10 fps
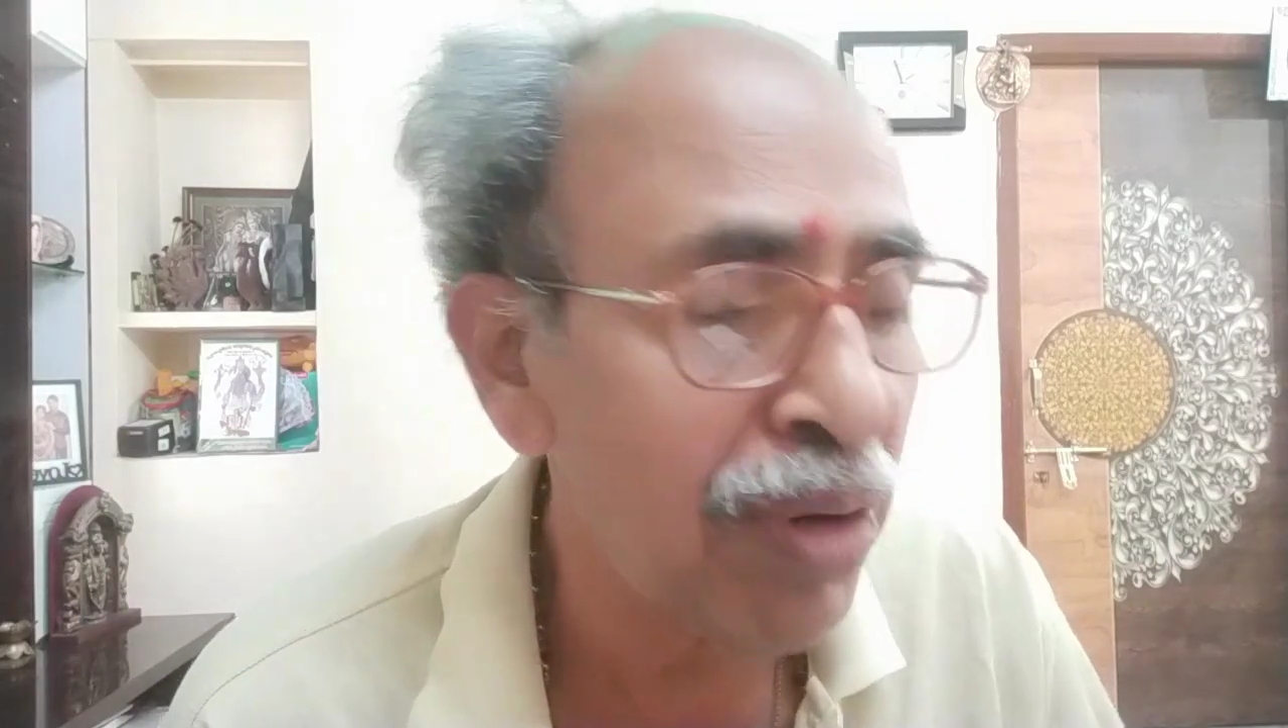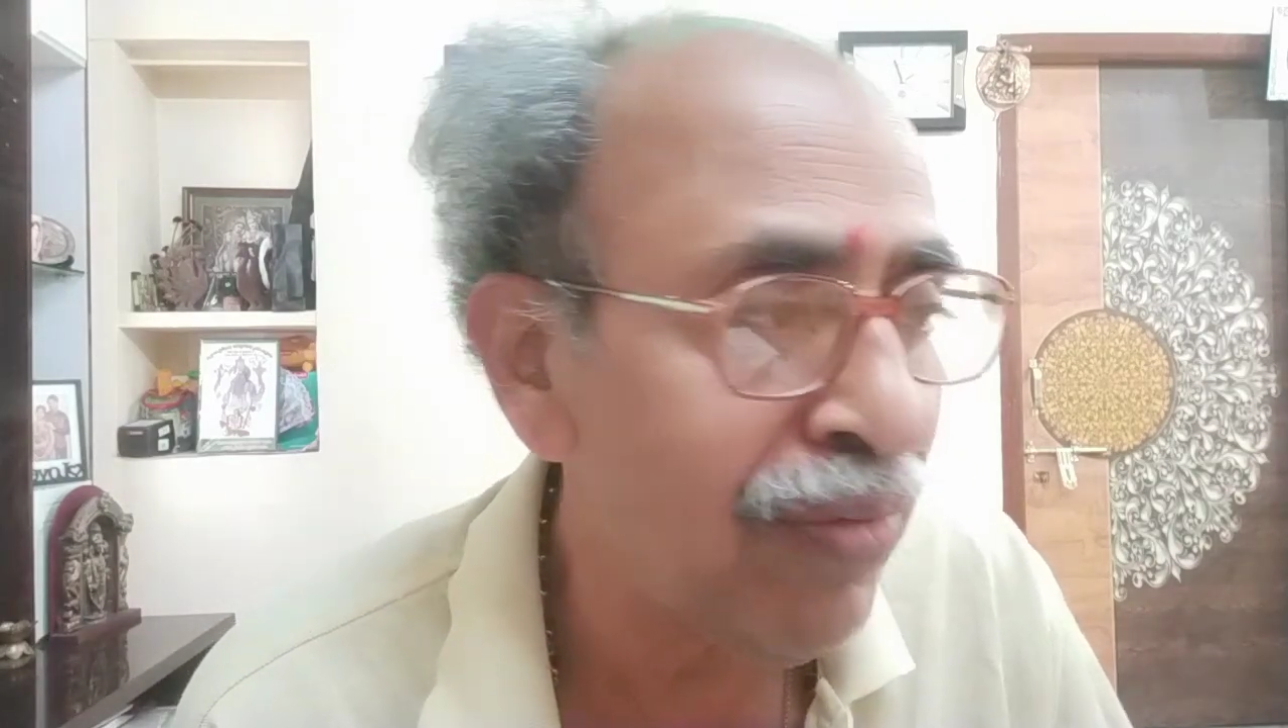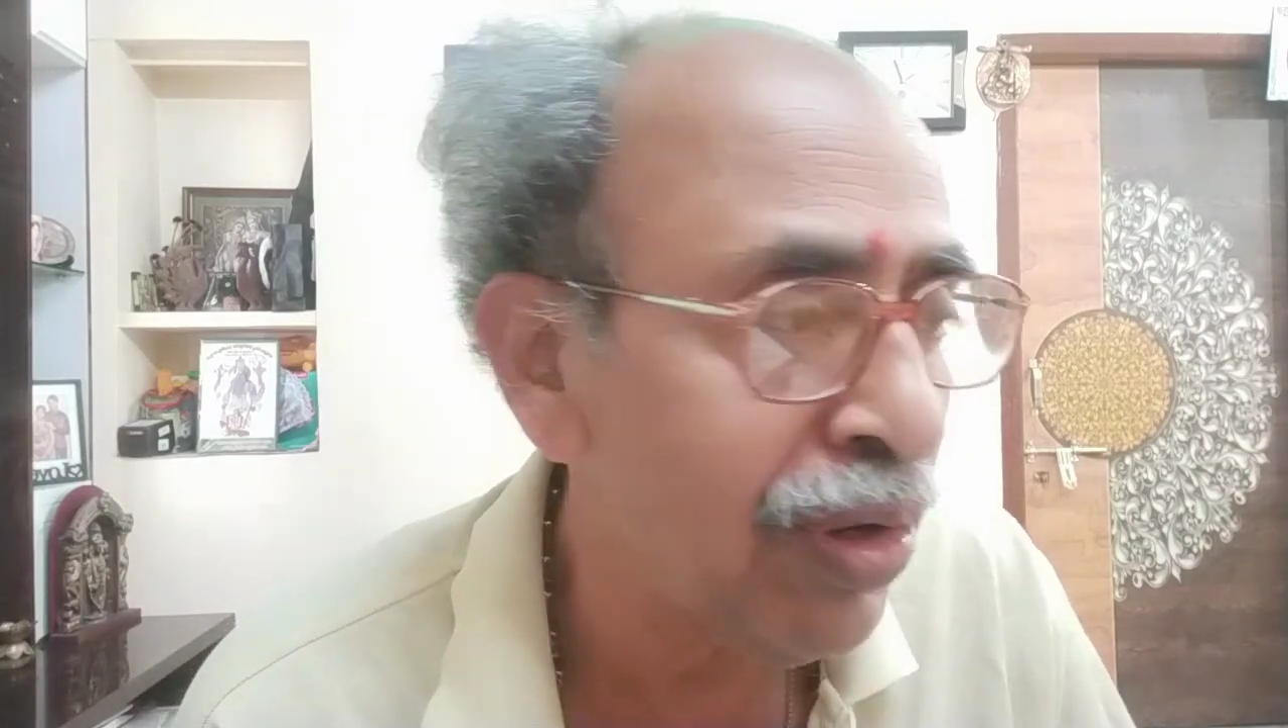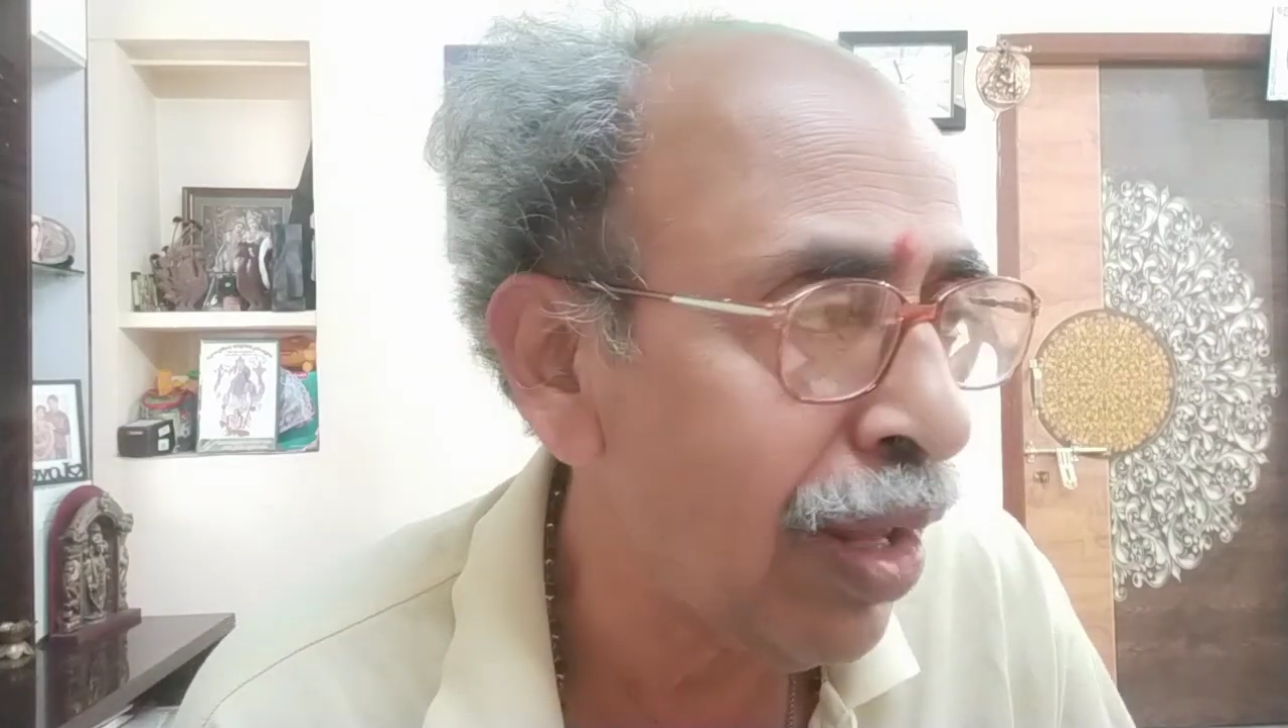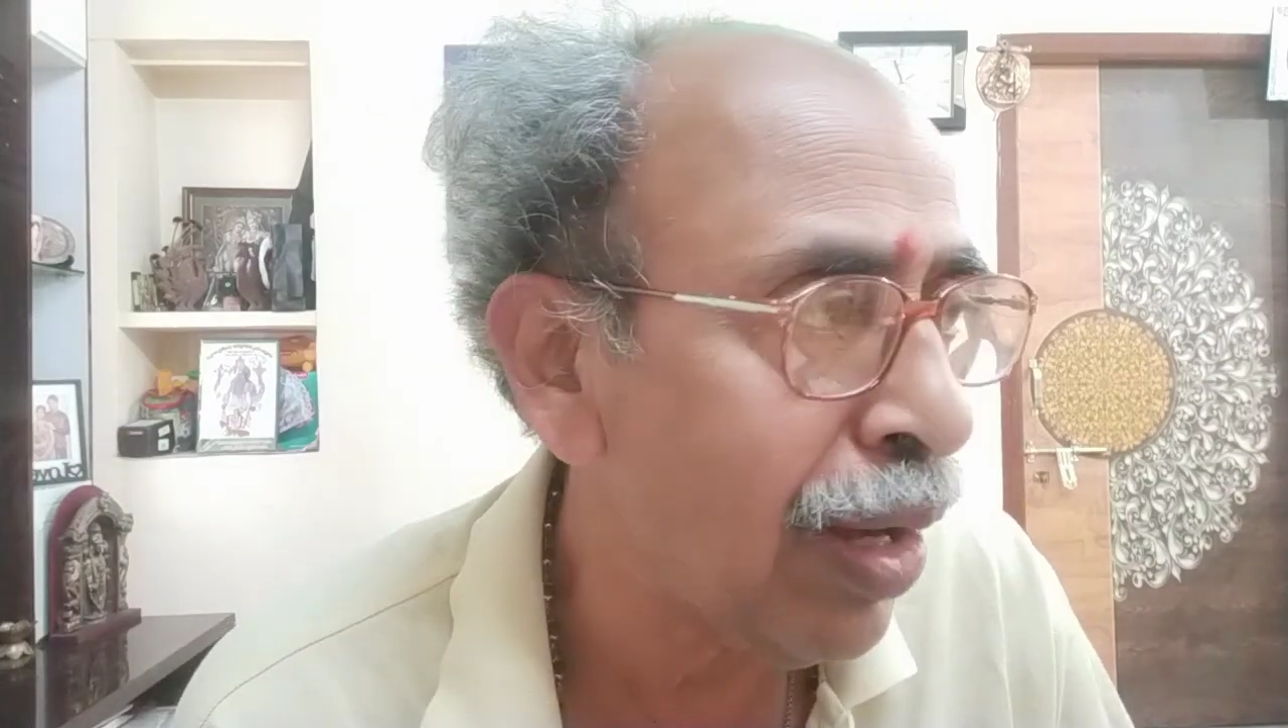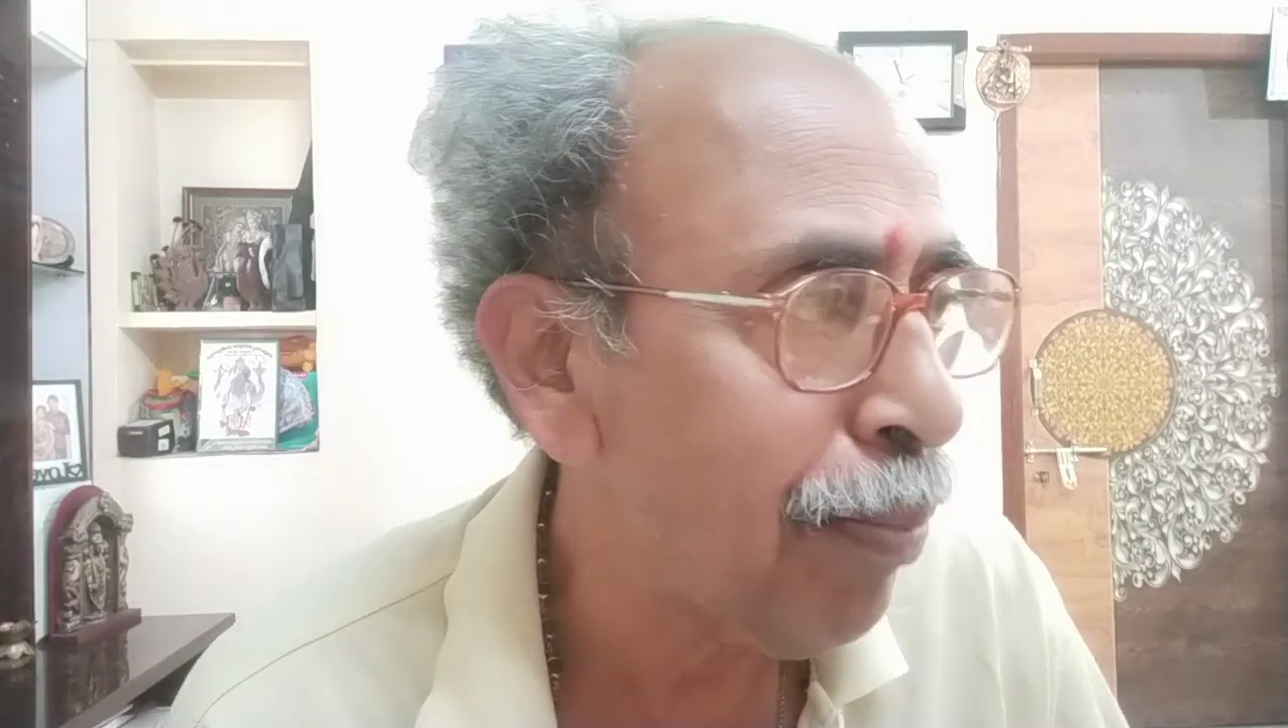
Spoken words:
I will tell.